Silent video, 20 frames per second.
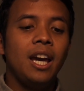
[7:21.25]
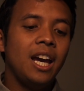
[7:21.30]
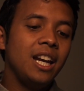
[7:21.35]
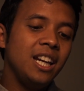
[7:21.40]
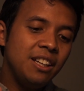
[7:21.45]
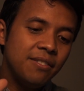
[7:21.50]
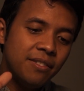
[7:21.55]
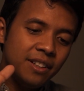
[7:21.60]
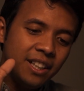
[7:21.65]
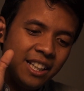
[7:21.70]
And
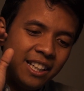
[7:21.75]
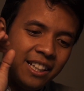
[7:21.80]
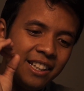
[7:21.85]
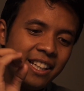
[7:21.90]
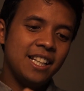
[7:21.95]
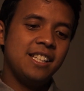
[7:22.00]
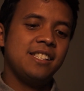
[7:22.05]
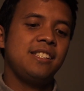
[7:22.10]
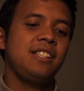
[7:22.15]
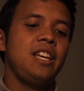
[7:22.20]
even in
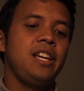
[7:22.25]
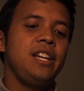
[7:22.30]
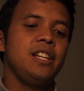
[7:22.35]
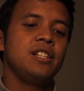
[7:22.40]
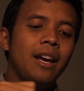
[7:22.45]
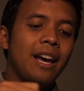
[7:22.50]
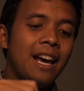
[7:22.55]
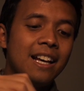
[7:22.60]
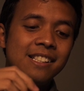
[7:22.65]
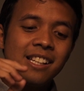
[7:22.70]
that
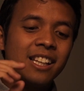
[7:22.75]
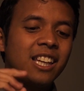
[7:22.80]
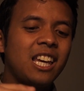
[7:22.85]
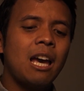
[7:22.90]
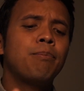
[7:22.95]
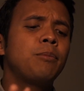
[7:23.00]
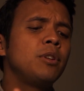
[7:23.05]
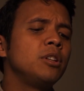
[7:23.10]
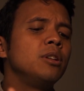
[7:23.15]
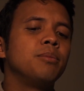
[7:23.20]
stage, as the
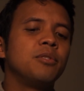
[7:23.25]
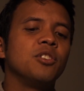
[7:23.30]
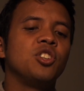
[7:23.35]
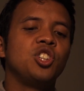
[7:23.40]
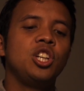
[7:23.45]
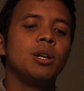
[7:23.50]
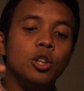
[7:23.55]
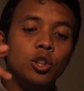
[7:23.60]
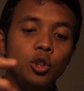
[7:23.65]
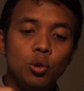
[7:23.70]
captain of the
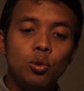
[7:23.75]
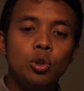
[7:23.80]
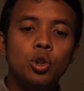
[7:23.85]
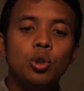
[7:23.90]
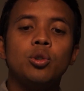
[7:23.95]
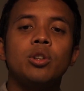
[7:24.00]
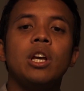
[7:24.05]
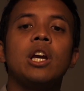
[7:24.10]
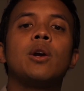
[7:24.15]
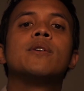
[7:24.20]
ship, you
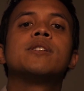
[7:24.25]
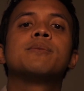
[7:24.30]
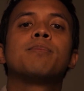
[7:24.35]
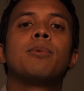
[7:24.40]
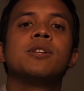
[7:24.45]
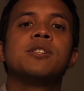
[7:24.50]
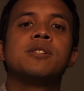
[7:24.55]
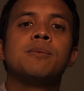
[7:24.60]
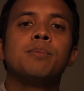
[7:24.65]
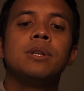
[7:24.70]
should take
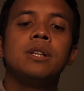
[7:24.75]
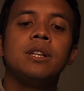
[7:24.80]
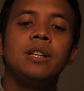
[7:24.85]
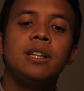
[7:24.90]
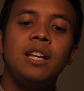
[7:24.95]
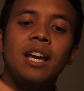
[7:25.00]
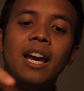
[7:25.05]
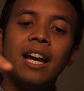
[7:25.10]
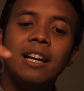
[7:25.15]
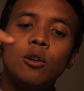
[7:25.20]

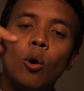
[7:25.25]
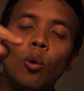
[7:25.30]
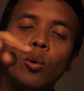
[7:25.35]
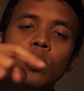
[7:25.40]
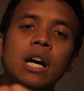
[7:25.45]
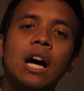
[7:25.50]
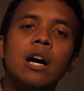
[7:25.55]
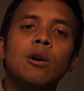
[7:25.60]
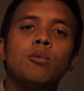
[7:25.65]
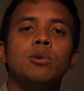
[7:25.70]
responsibility and go
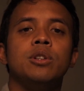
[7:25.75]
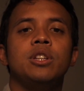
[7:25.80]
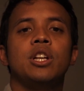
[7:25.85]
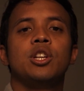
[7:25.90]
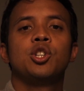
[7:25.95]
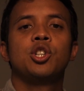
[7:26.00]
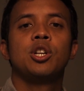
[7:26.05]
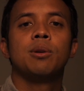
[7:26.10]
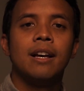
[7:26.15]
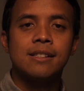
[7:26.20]
down with that
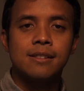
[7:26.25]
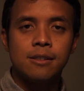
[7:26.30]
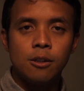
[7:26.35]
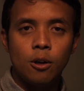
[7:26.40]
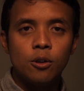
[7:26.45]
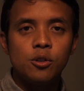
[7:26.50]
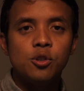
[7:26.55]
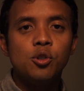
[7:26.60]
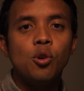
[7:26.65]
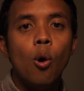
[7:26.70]
ship as long
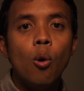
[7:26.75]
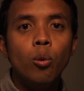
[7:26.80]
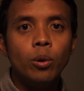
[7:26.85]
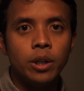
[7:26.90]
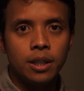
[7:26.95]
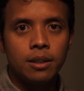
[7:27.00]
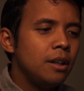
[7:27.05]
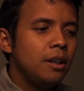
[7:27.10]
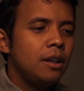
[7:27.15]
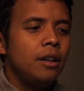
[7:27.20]
as you own it.